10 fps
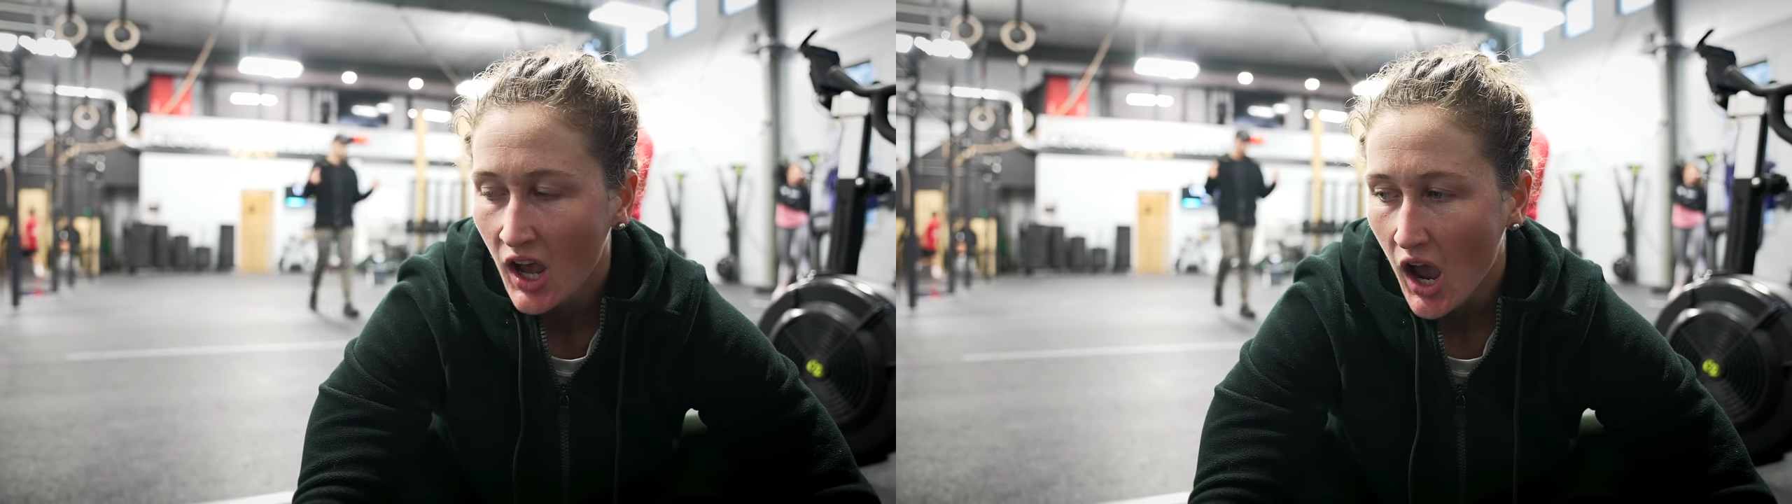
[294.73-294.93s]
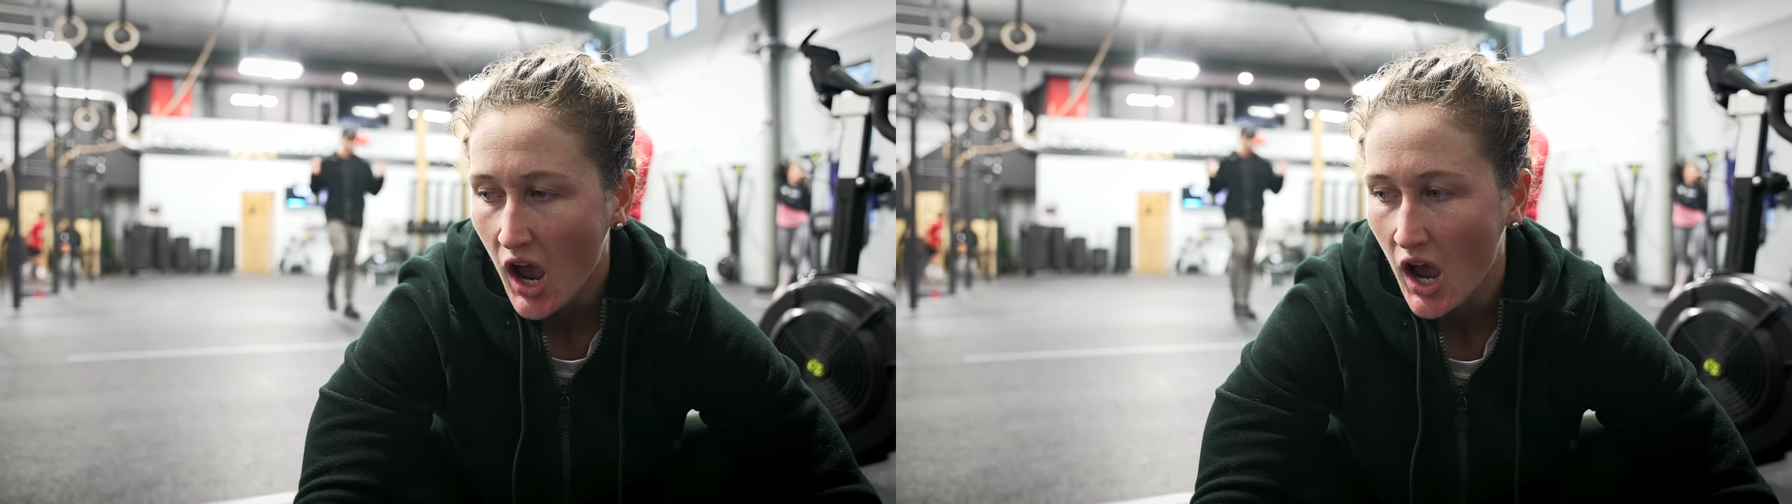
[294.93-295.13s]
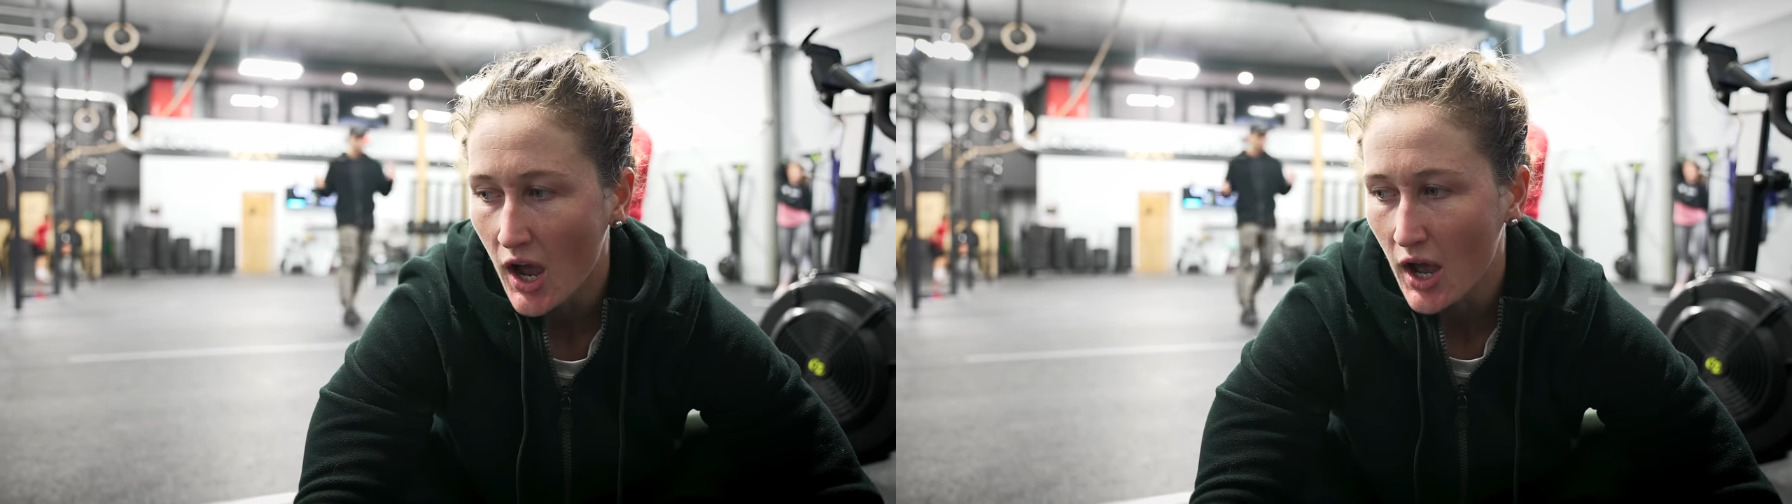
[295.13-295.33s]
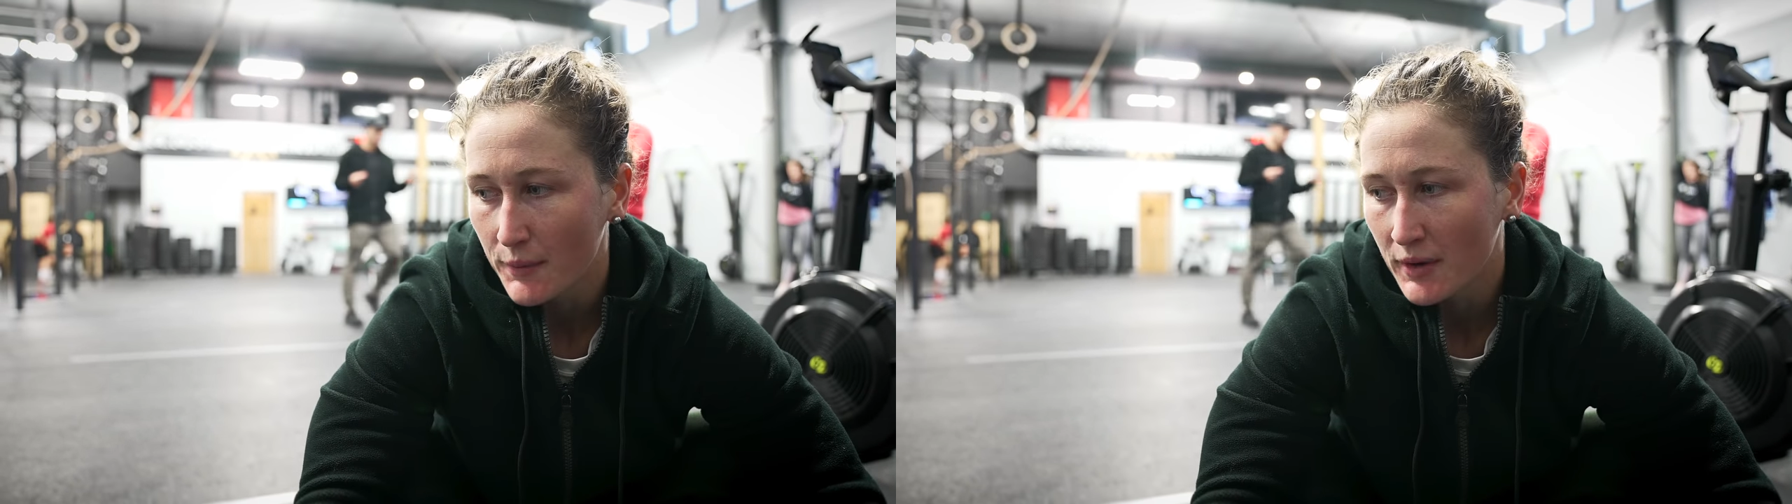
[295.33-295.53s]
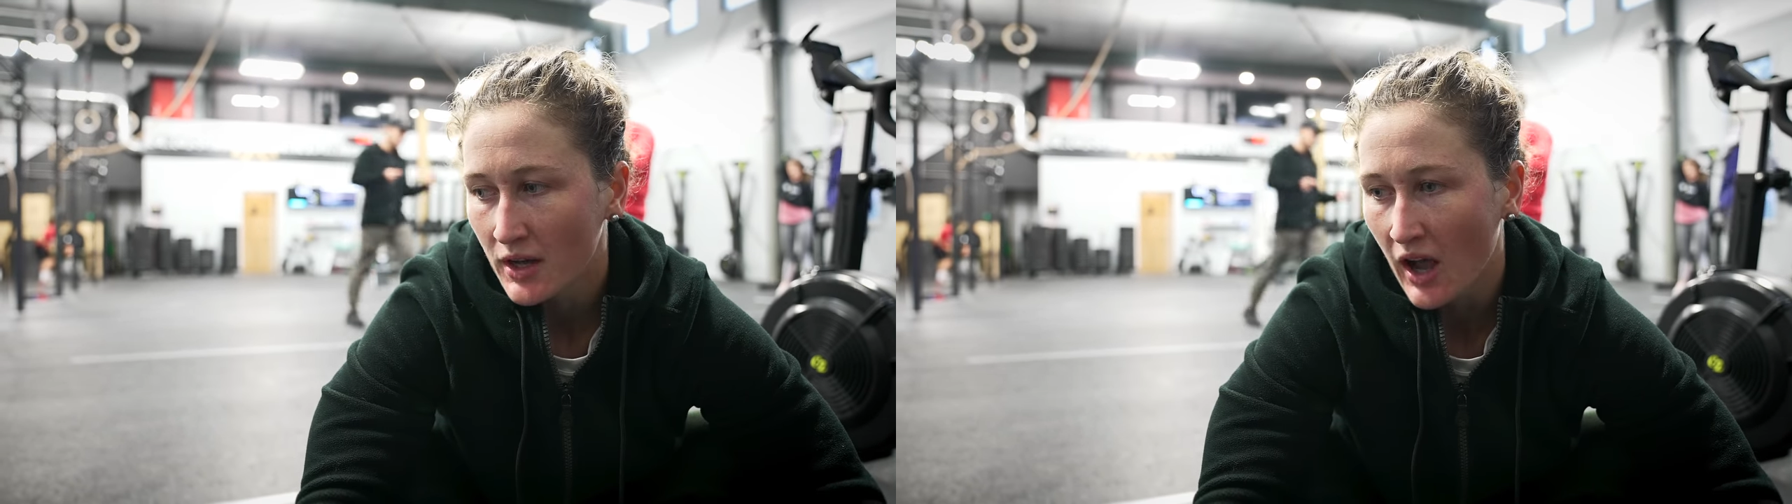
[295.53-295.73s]

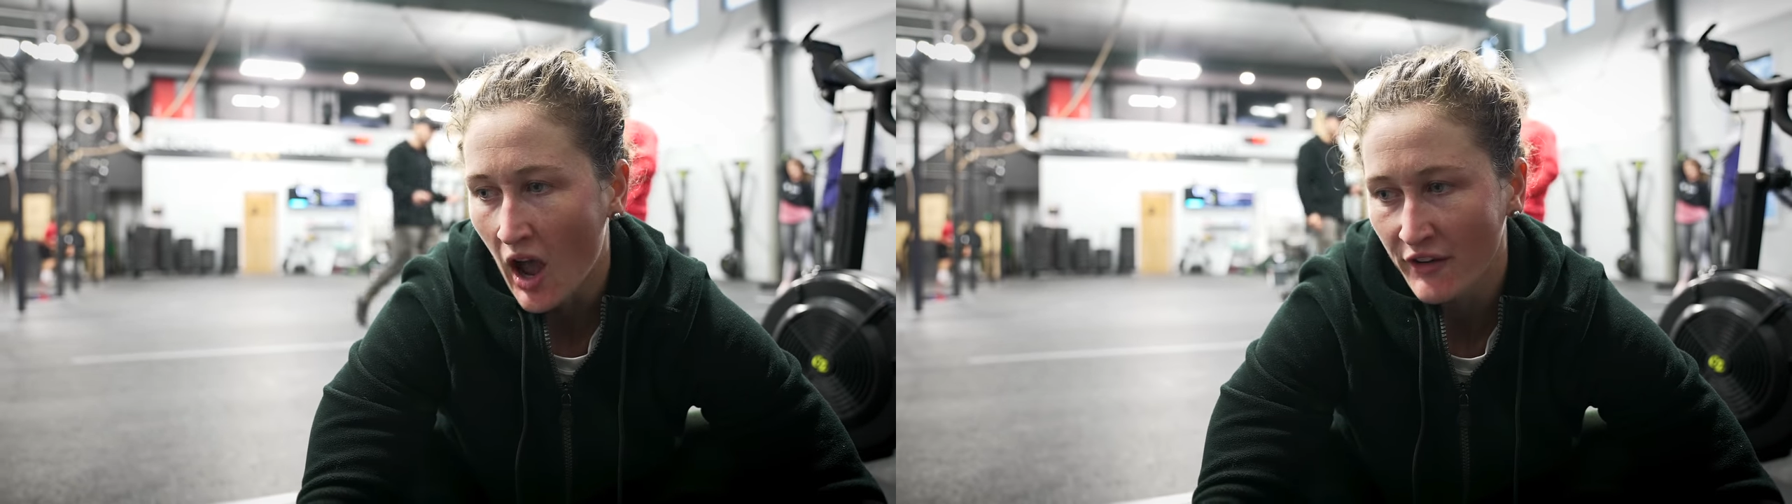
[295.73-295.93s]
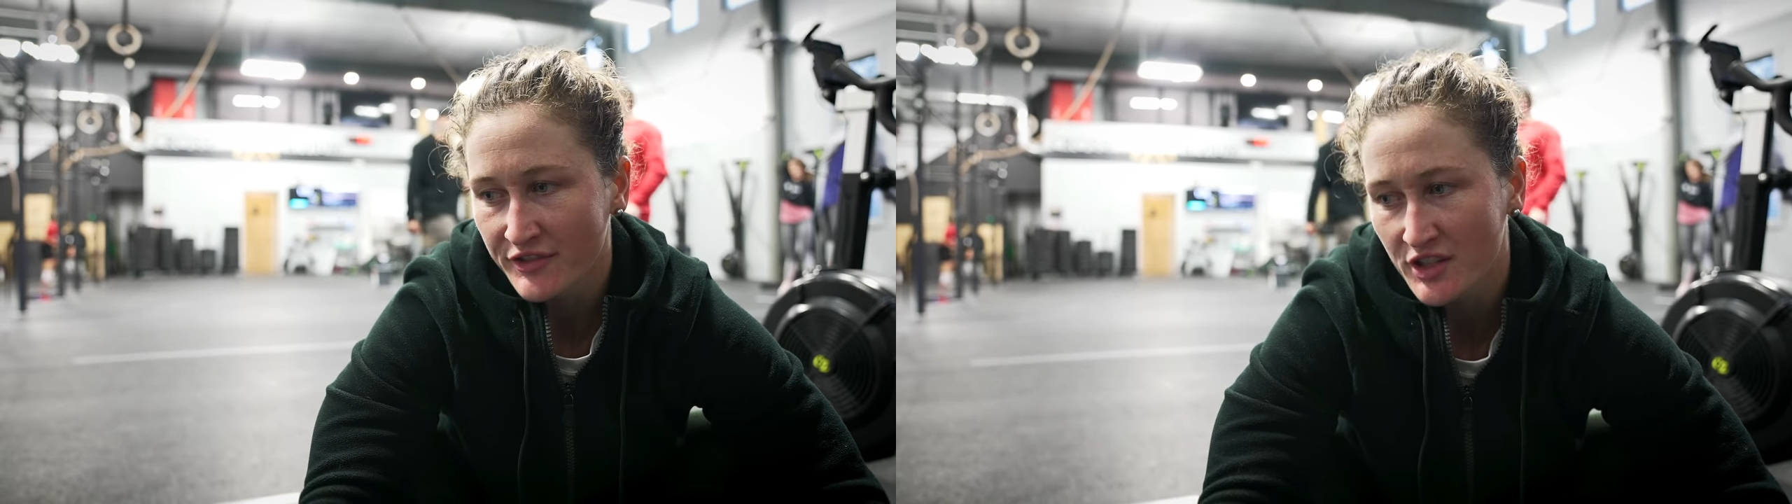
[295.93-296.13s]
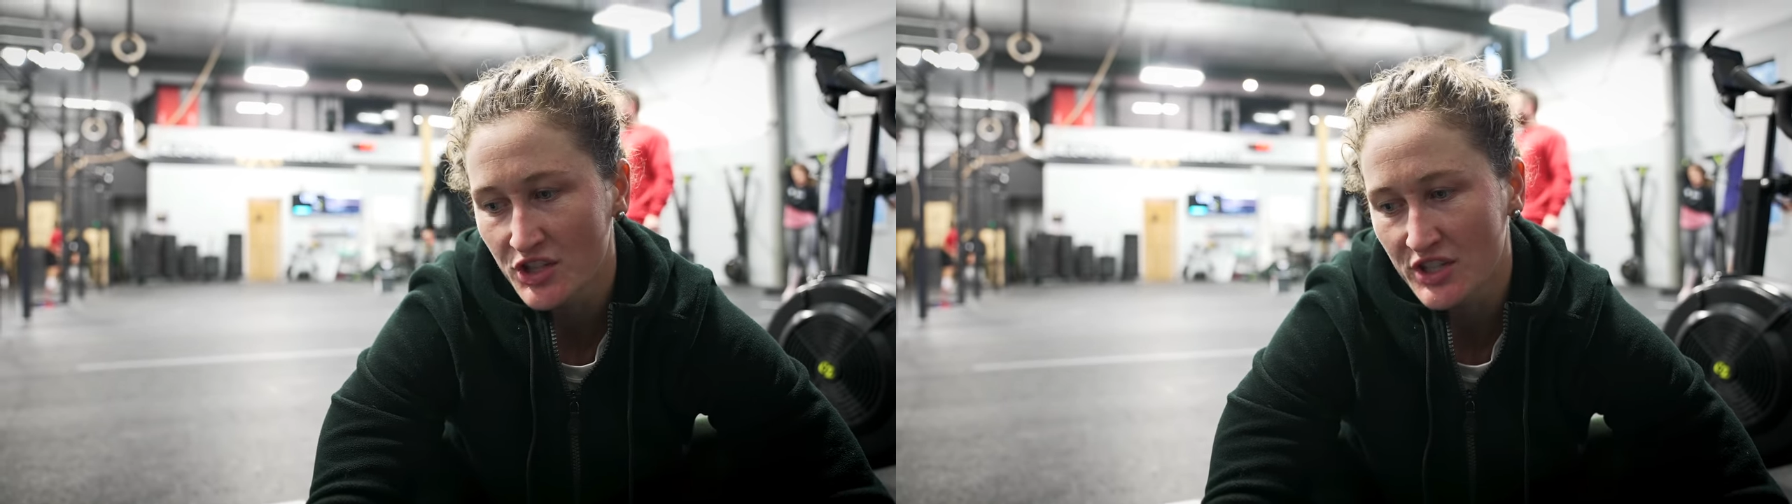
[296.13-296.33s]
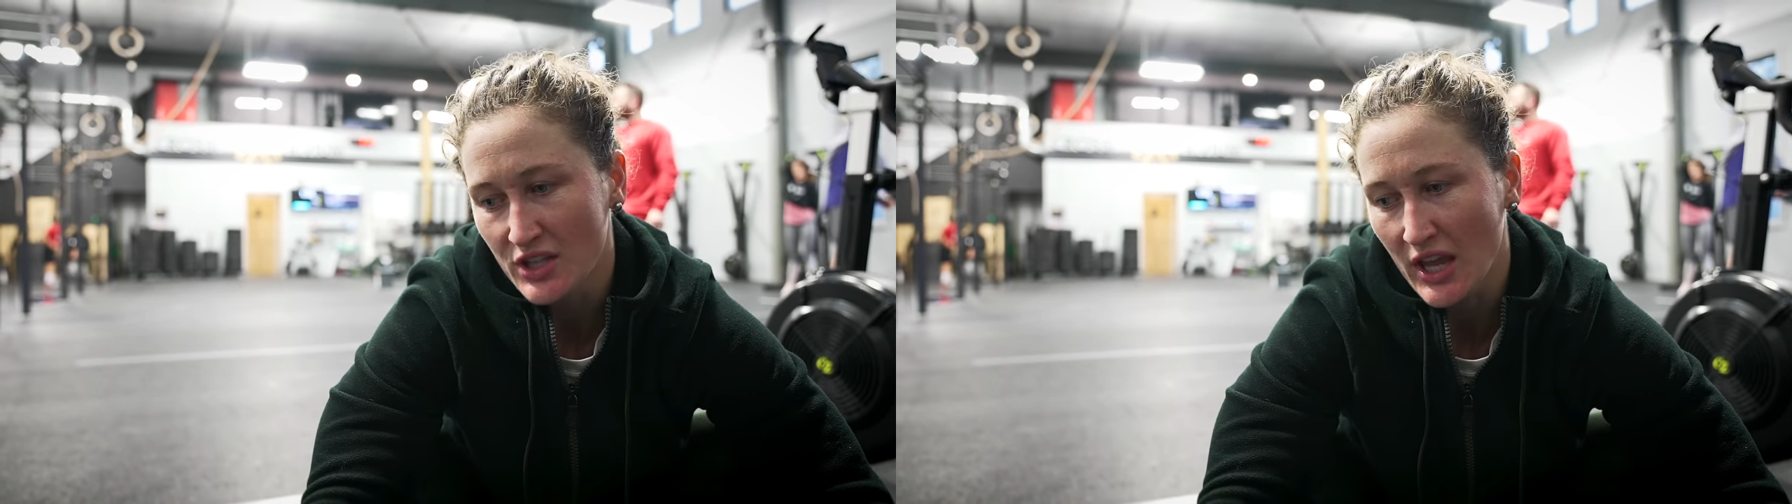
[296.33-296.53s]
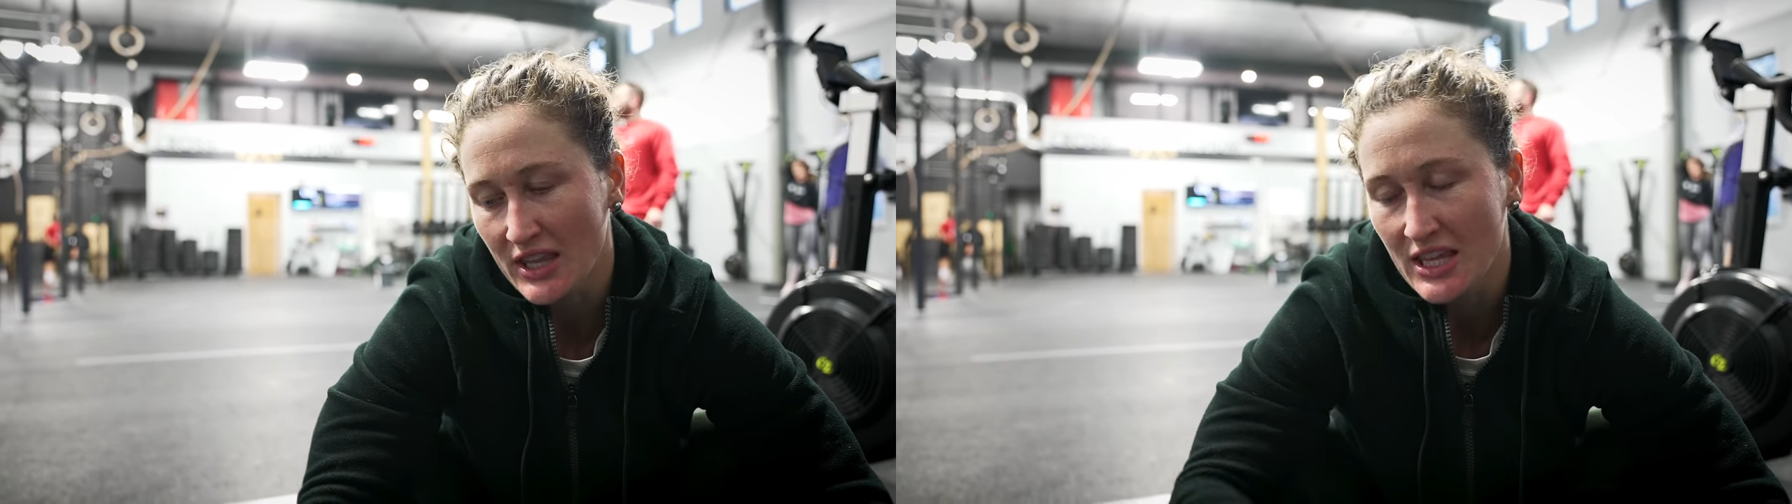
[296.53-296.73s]
After just like